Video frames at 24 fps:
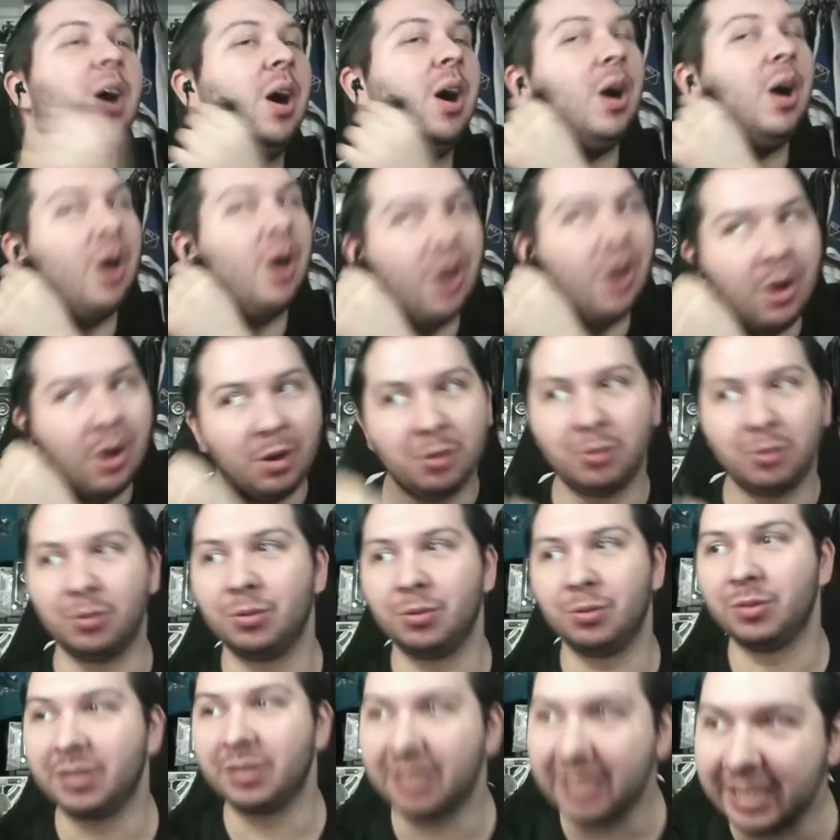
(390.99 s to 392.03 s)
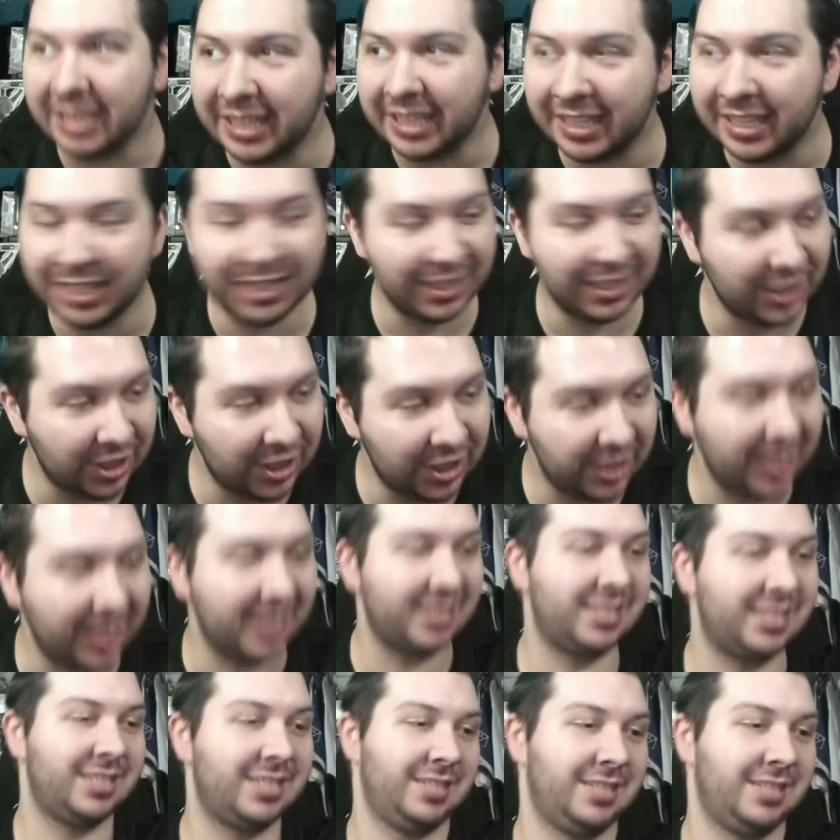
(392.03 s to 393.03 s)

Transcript: Holy shit.